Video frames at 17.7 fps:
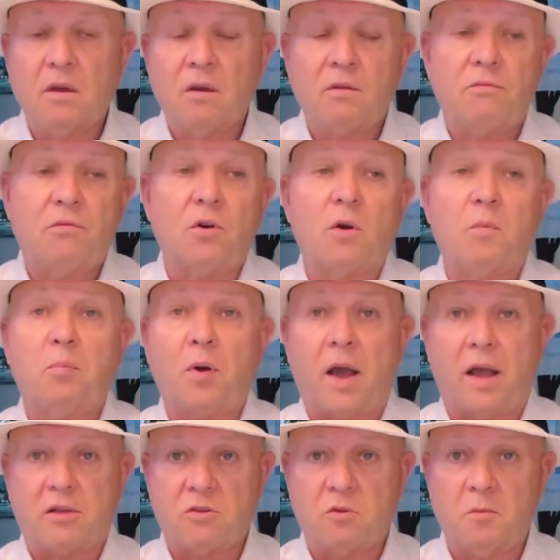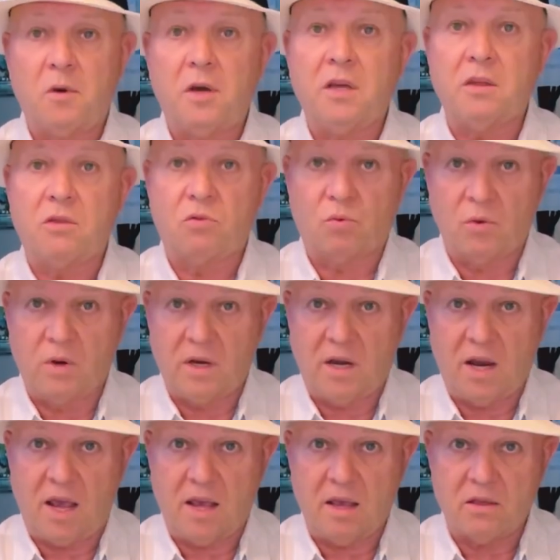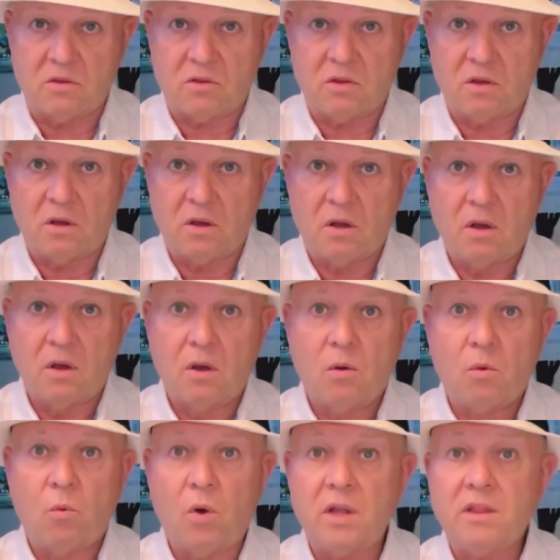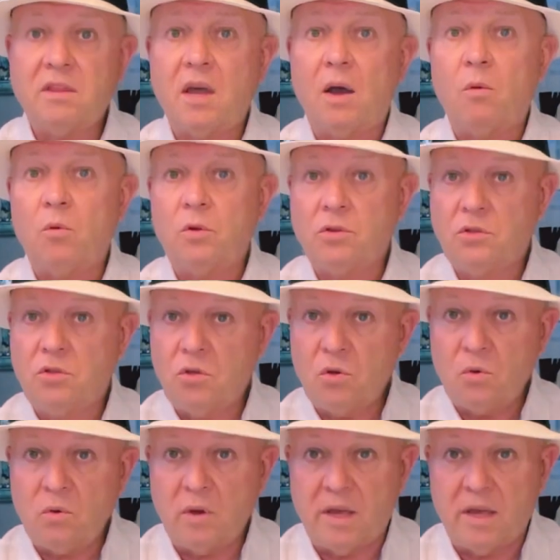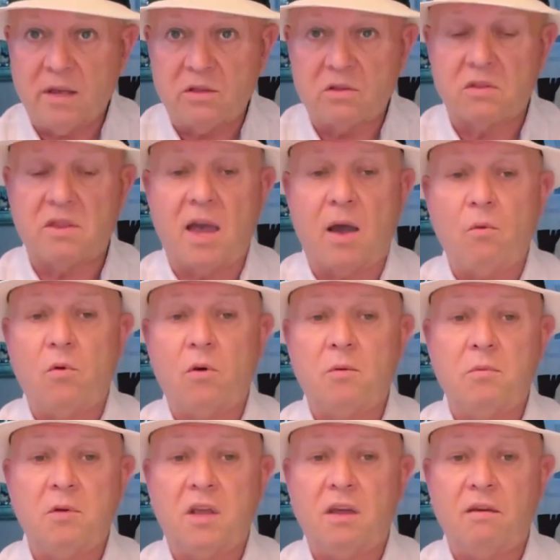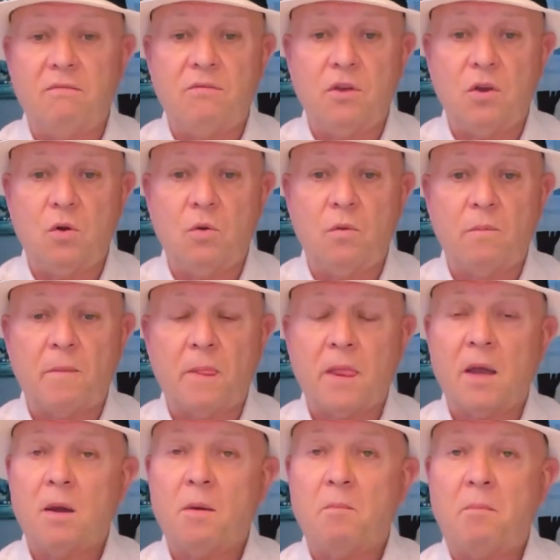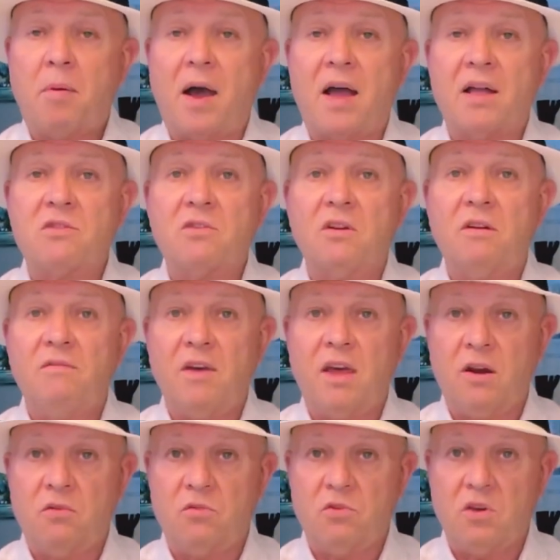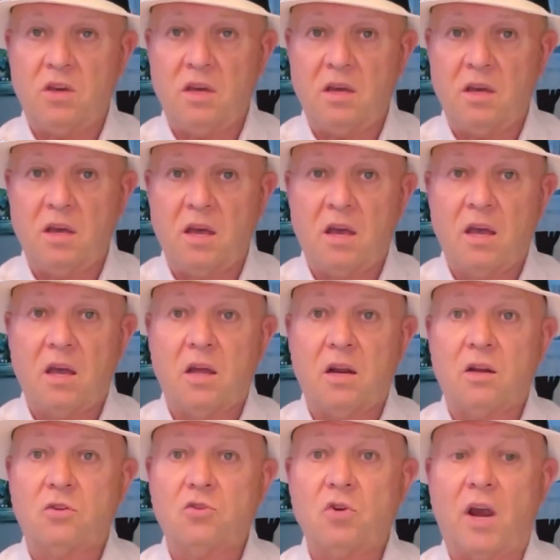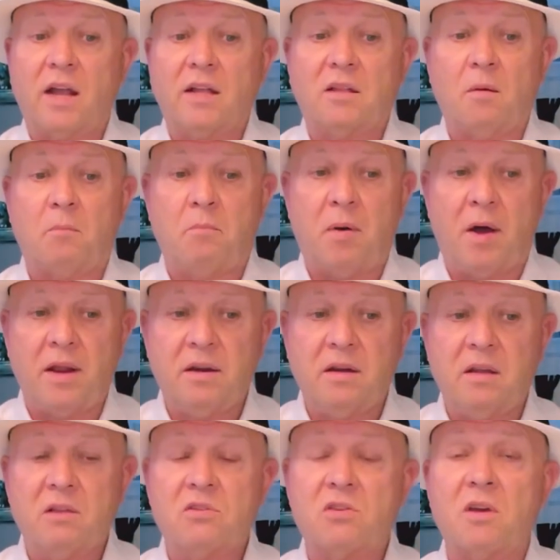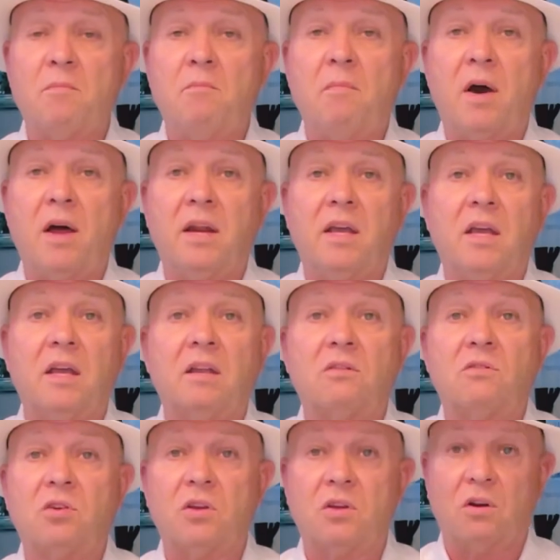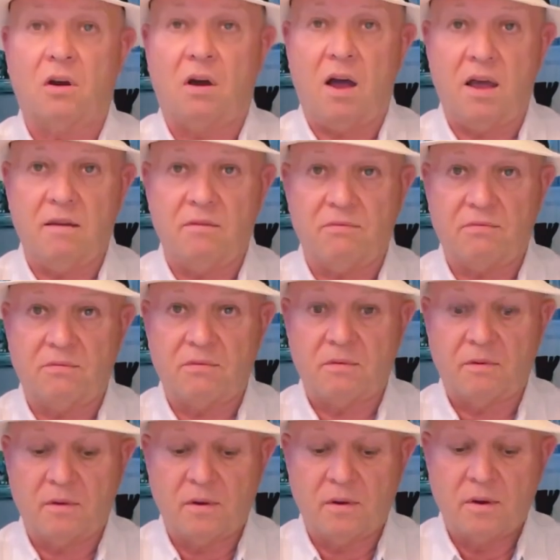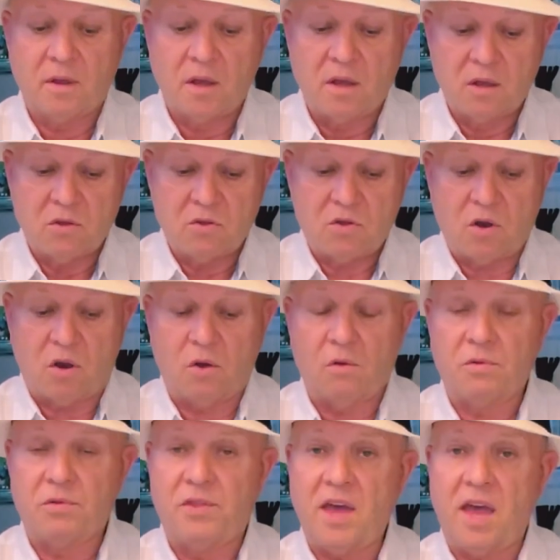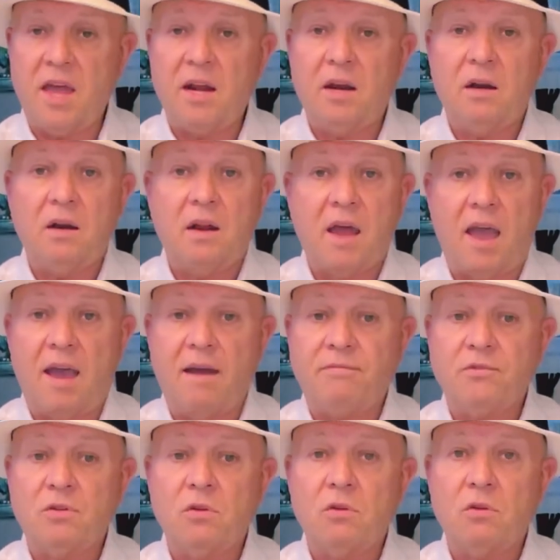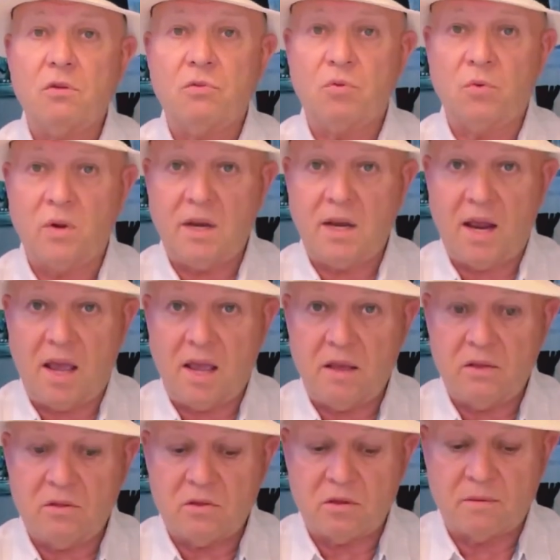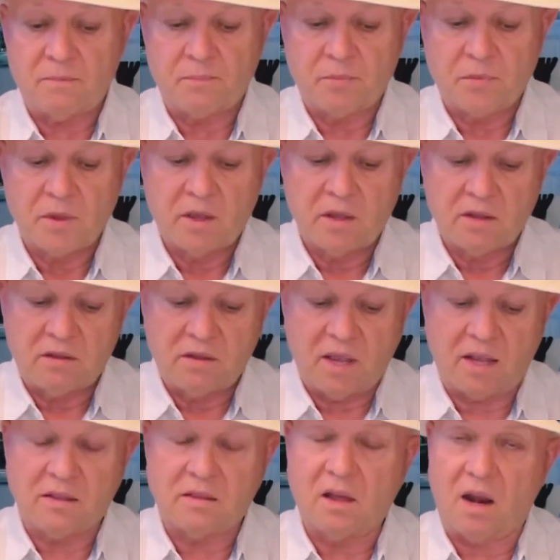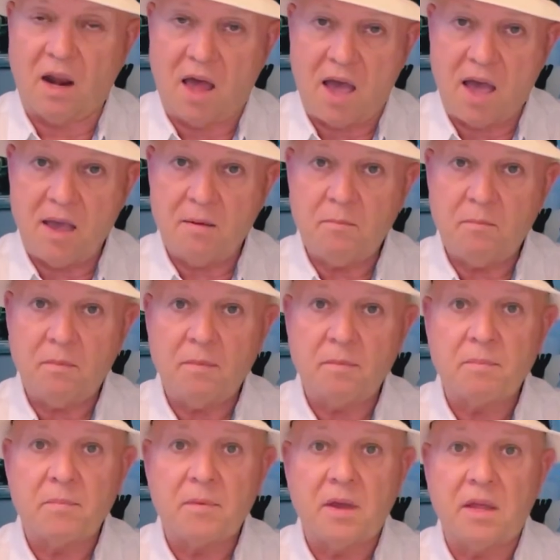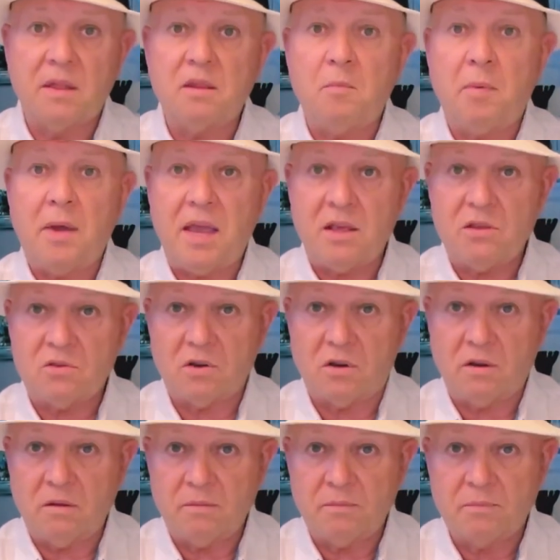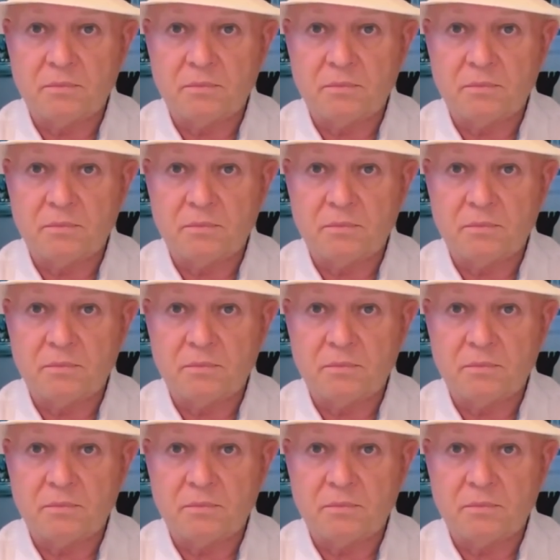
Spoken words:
for approximately 3 days. What that will do is that will give you positive energy and attract abundance and money into your life. So then after the 3 days, take the lime and the basil,